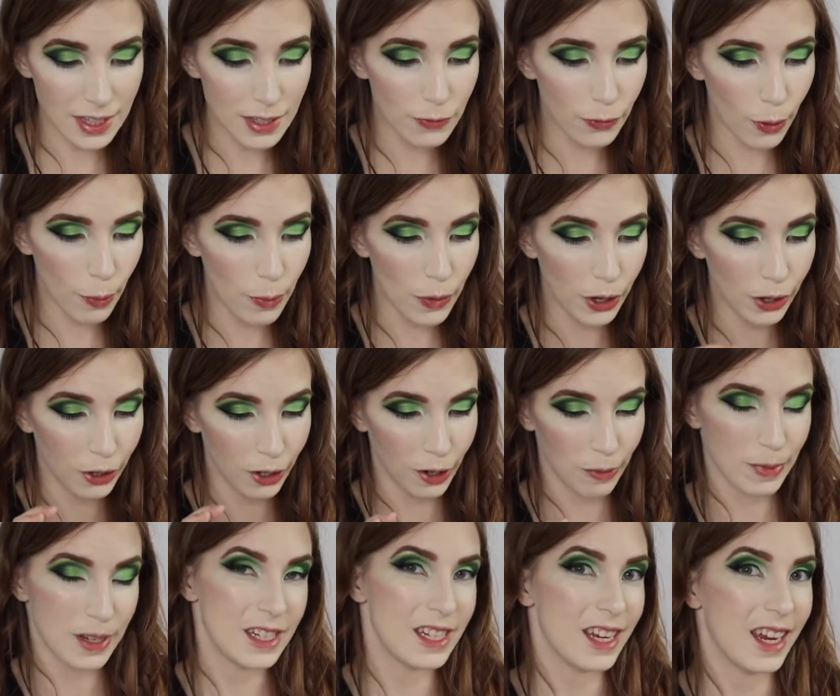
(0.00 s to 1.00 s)
is from the
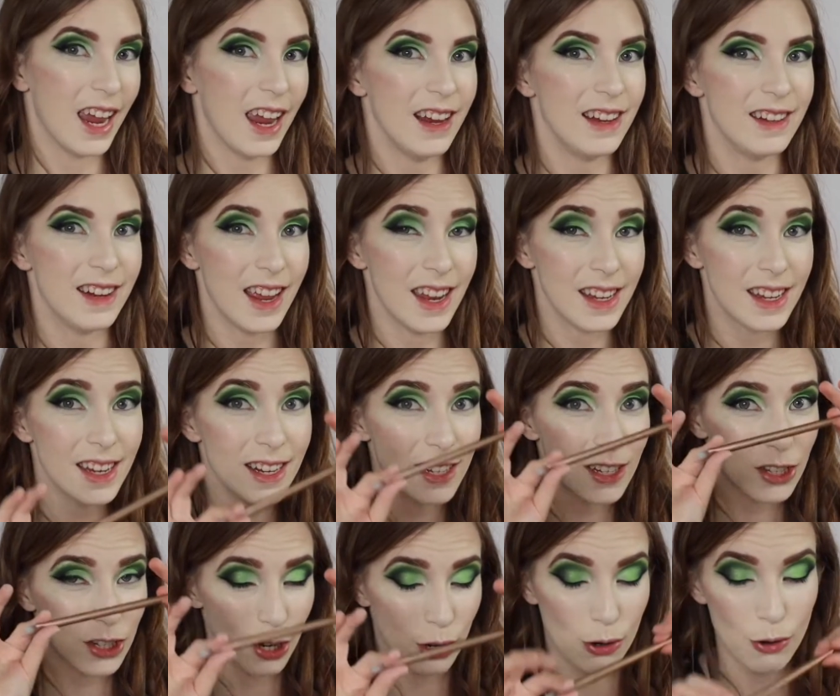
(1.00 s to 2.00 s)
Urban Decay
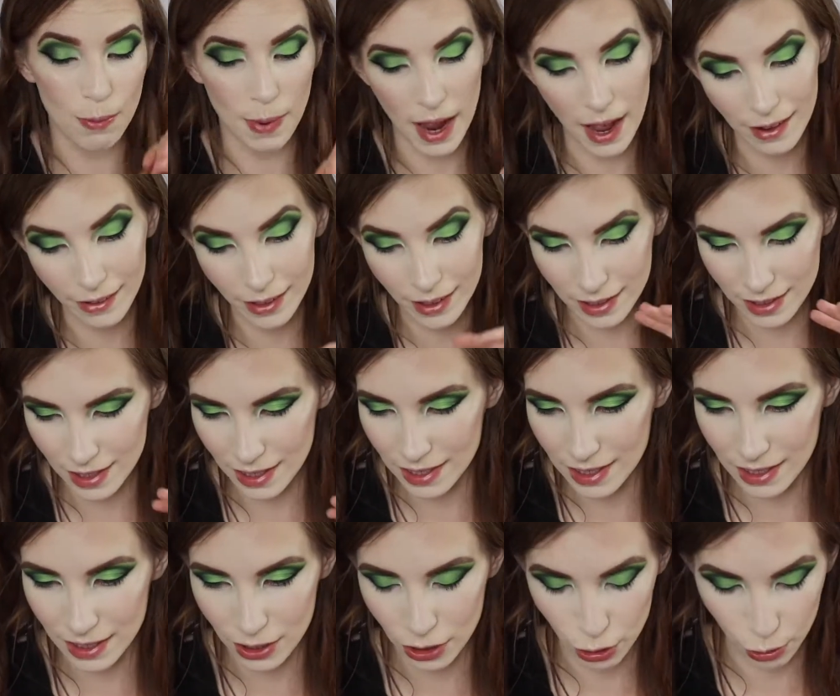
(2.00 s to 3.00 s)
Naked 2 palettes. This
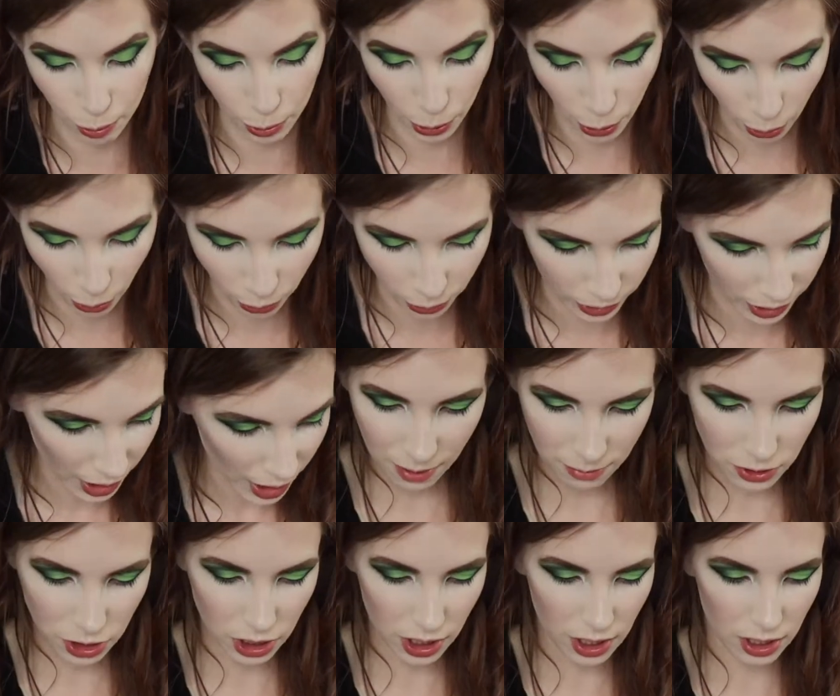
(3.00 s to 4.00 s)
is super old. And
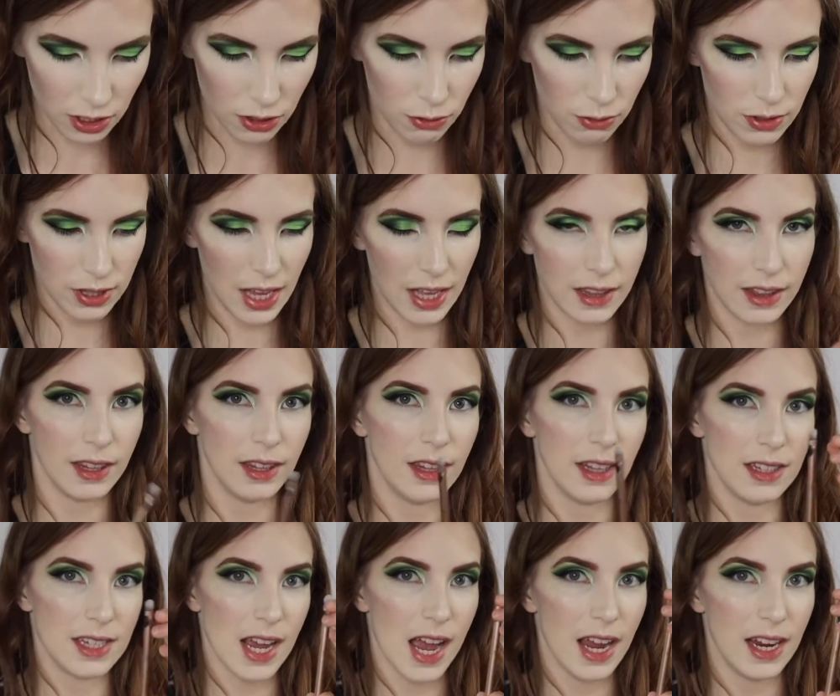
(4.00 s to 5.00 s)
I'm just going to use
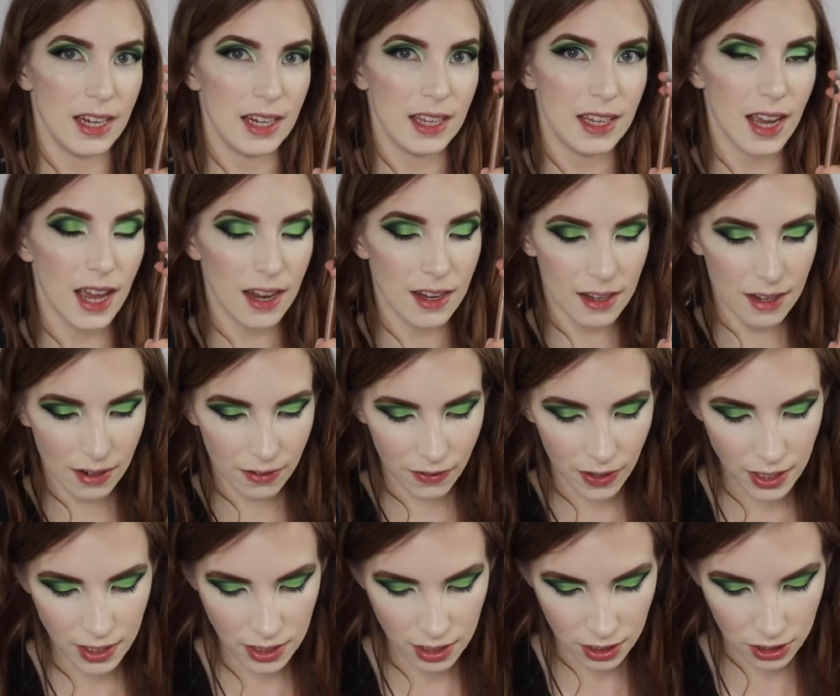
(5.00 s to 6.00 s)
the tiny end of
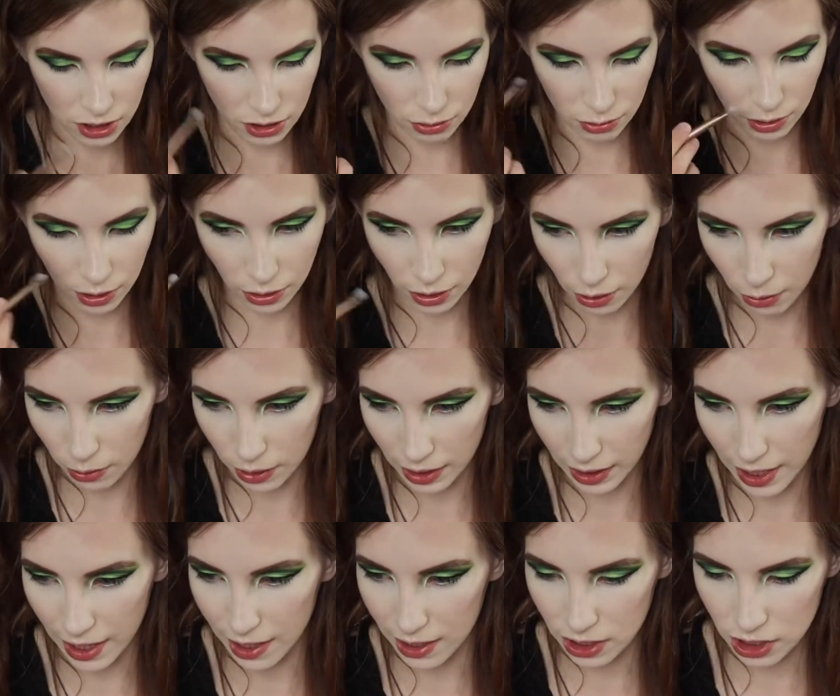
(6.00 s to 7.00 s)
it to do the lower
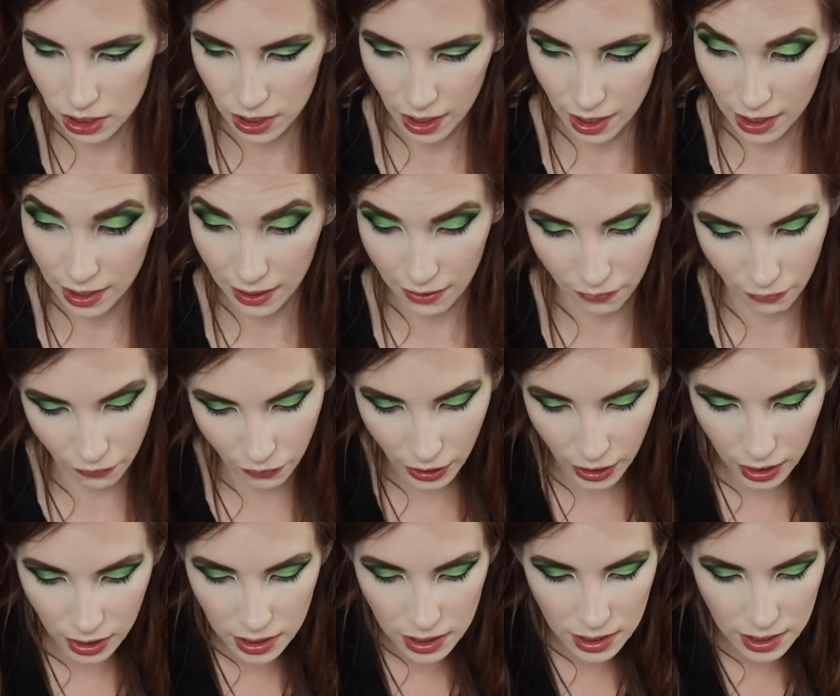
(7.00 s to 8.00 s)
lash line at
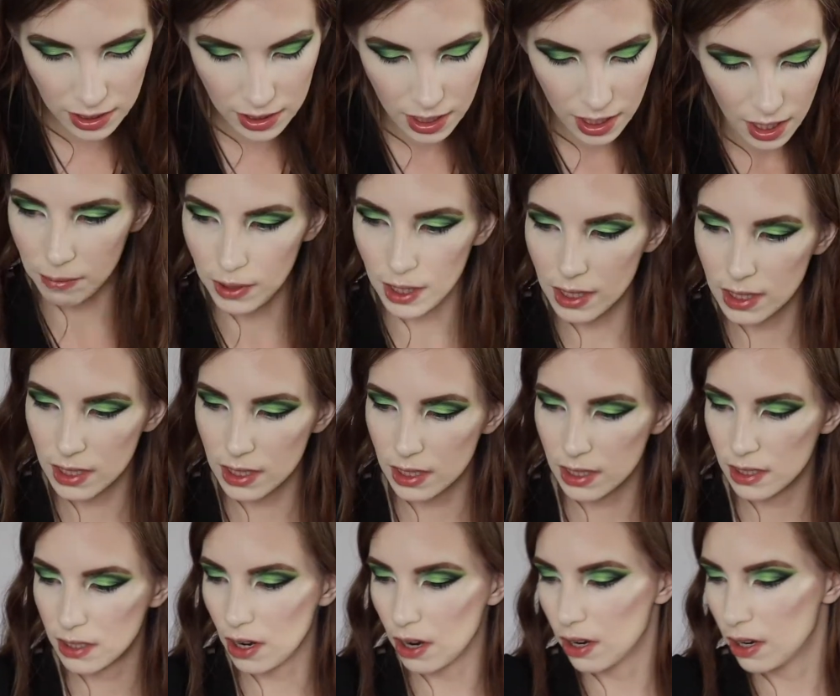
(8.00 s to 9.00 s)
first. I'm going to
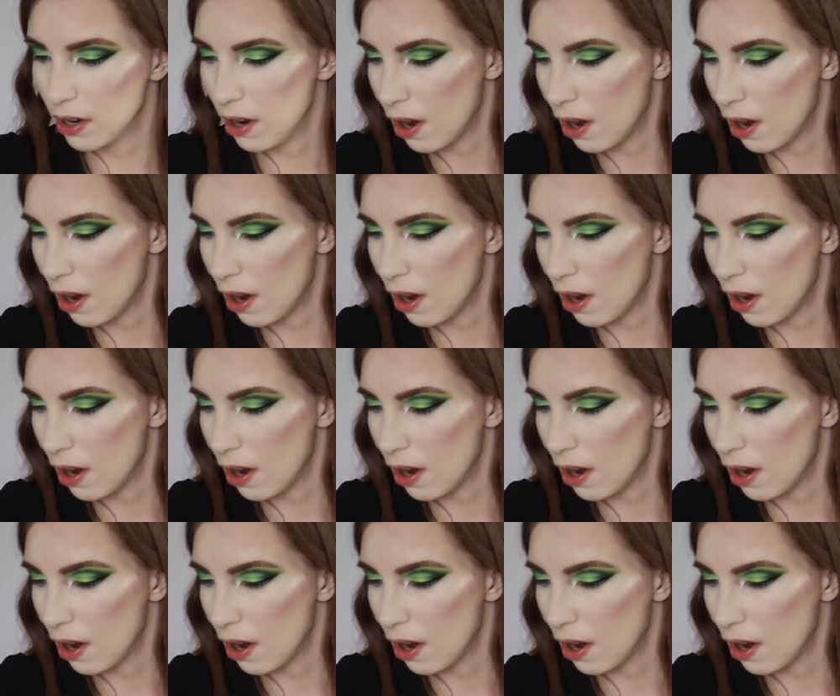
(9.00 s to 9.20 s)
start